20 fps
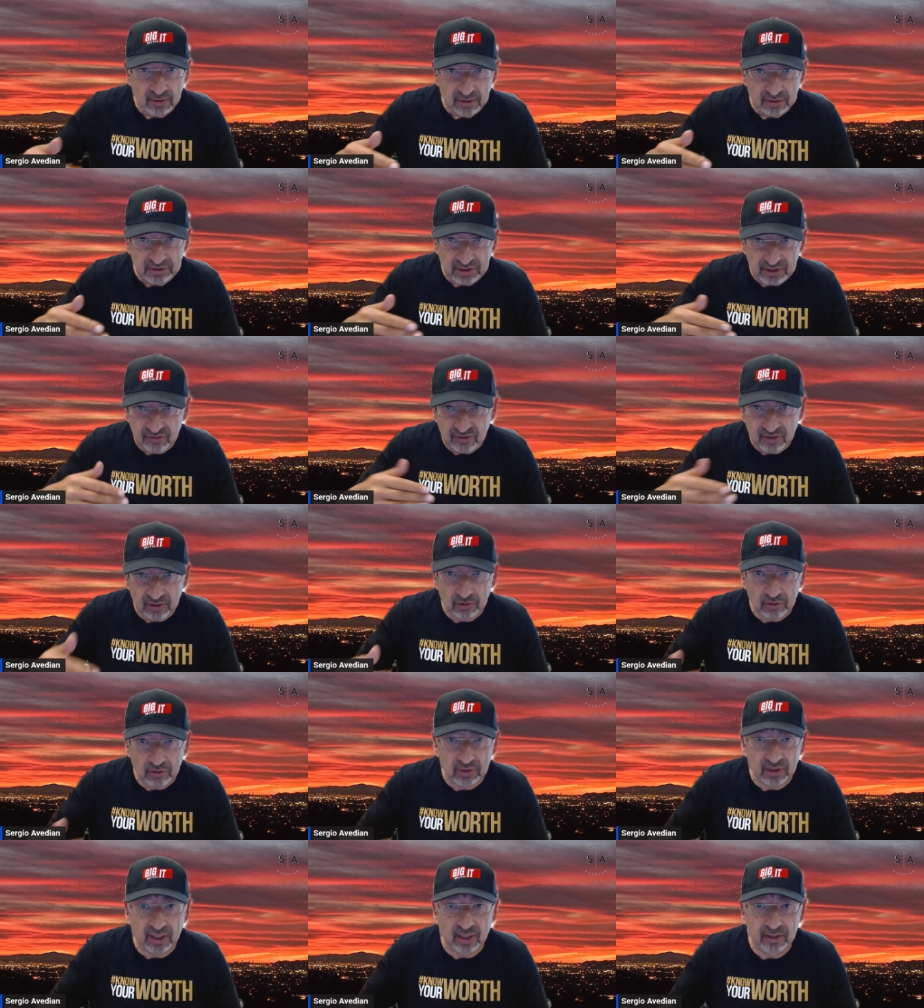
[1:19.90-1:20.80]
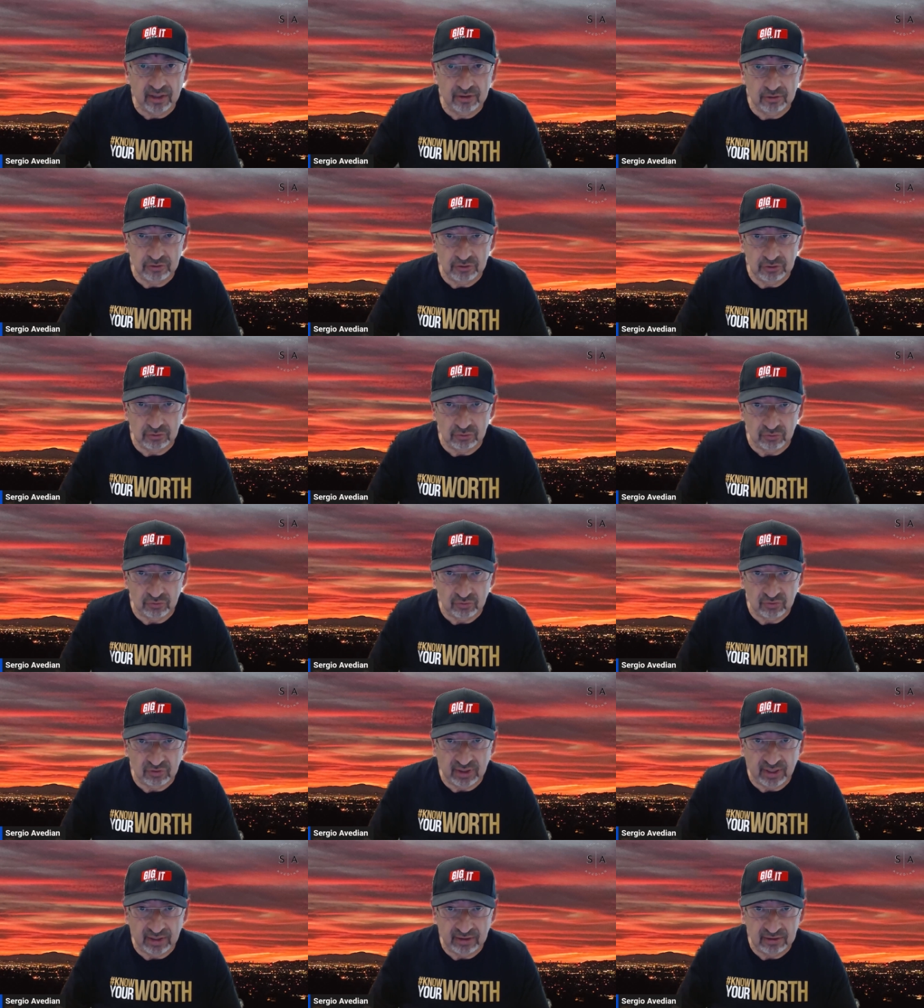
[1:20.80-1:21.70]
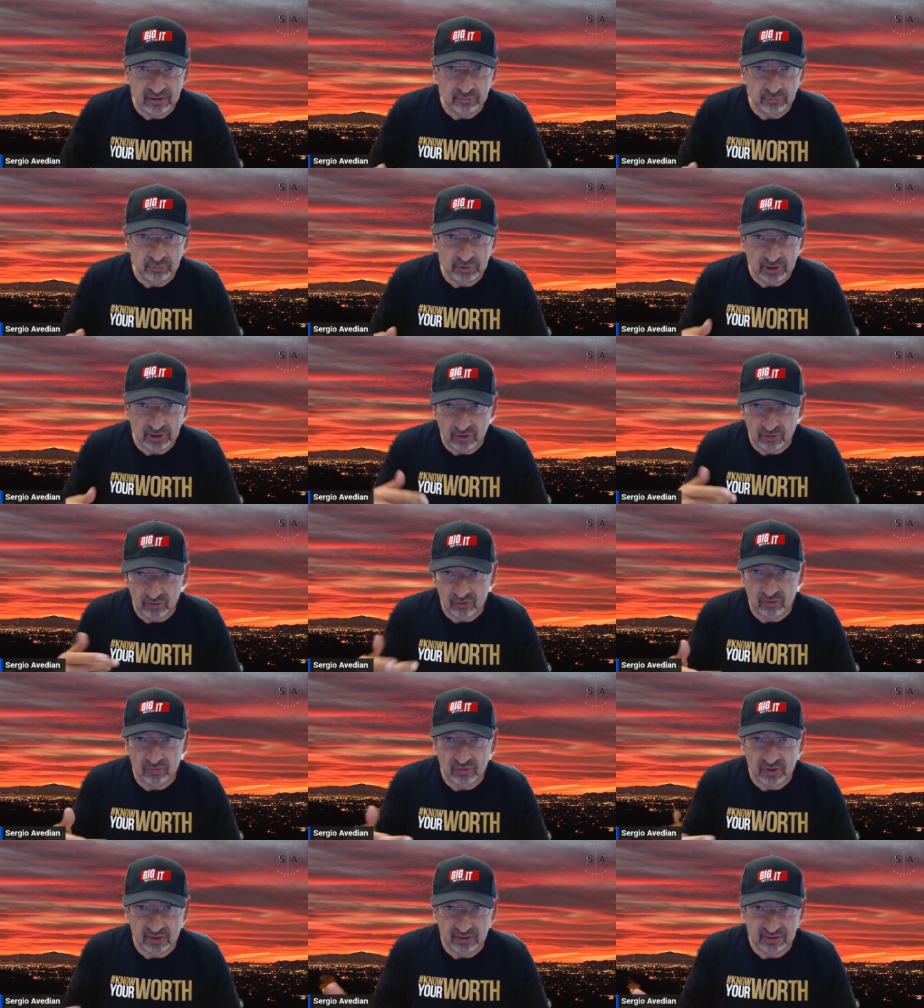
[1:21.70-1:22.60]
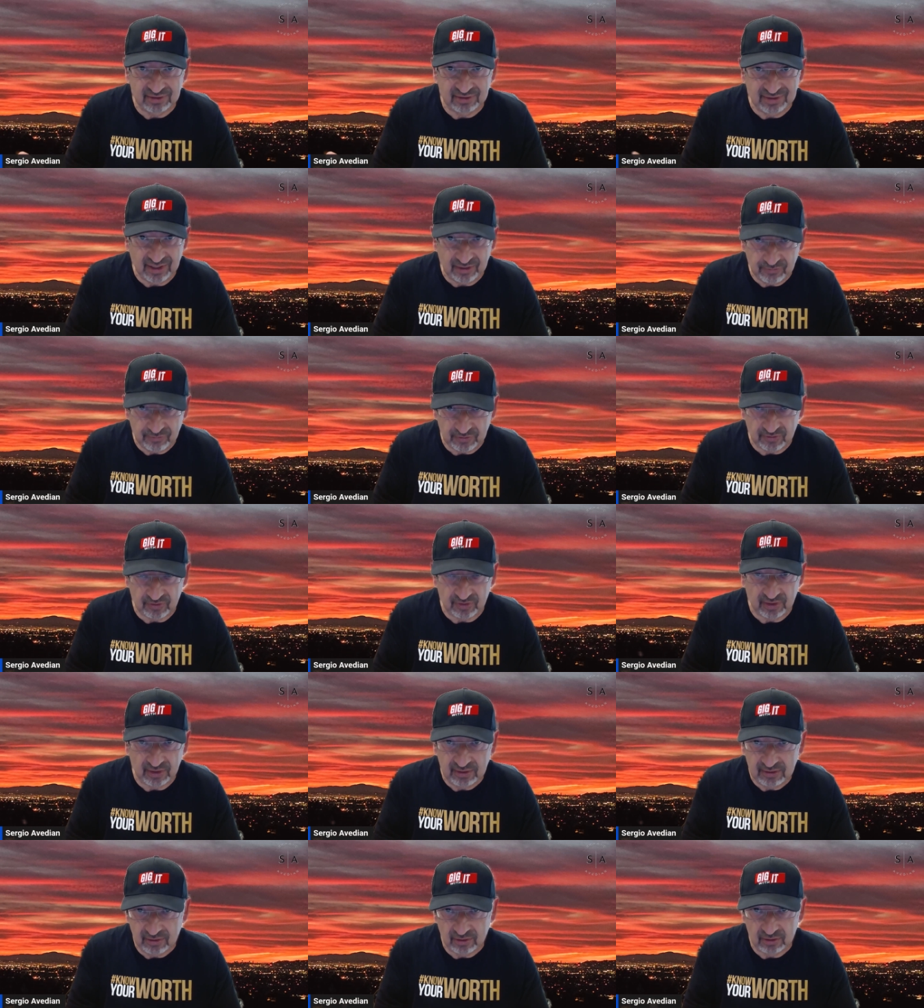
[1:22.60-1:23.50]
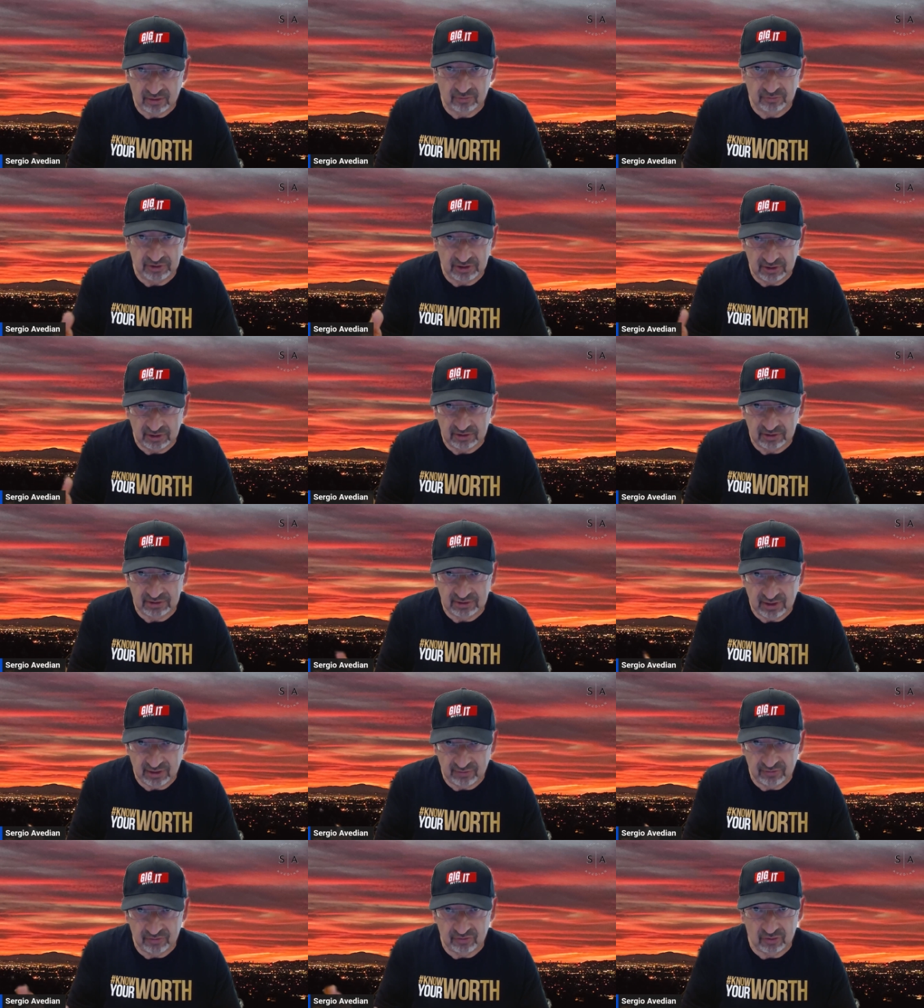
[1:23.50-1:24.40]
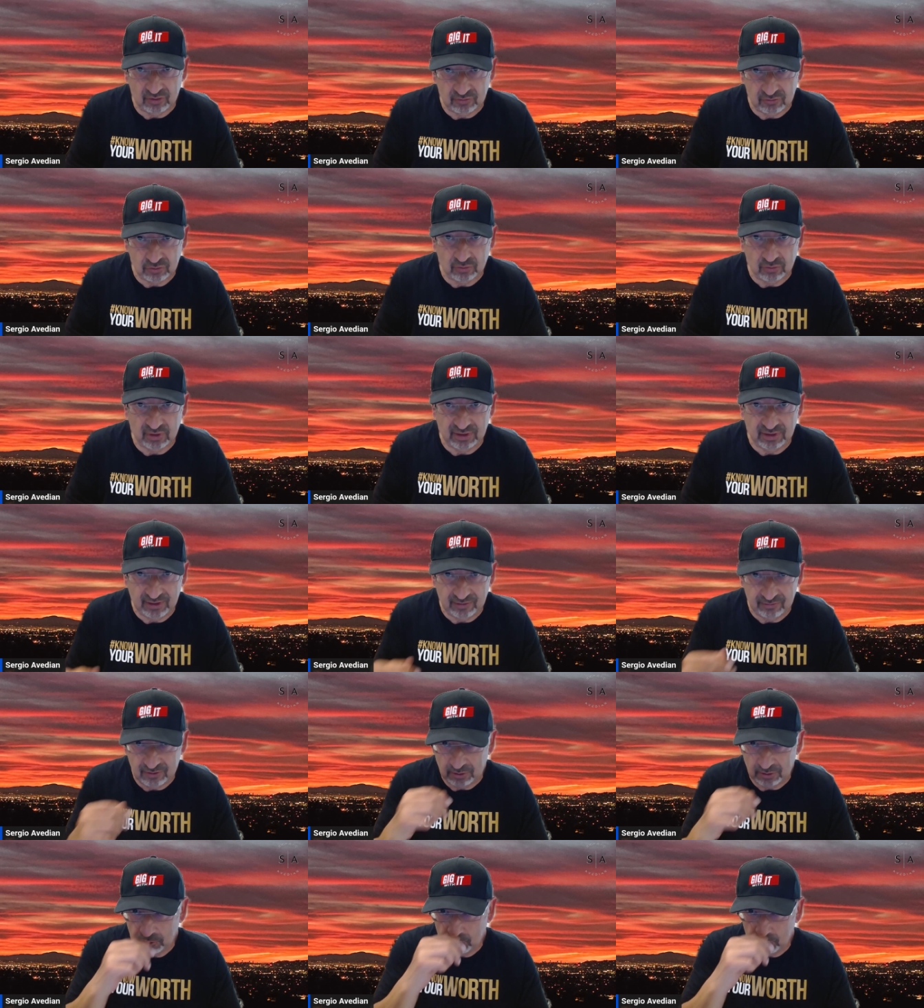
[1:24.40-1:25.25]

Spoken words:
These are all IOUs that because of our deficit of yearly deficit of $2.5 to